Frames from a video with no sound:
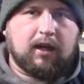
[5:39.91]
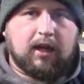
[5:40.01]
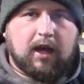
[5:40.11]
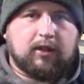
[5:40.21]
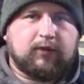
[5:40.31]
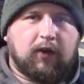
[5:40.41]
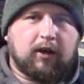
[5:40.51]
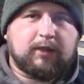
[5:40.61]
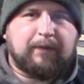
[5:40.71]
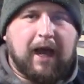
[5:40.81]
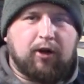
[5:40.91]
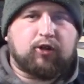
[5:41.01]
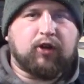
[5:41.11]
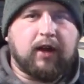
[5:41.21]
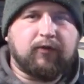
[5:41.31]
Now, as far as
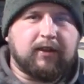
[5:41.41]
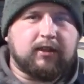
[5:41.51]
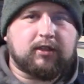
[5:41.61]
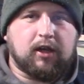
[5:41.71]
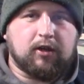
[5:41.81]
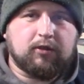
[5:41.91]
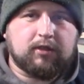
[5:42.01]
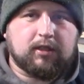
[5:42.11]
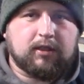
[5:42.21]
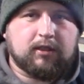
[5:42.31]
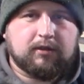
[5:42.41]
powertrain for this goes,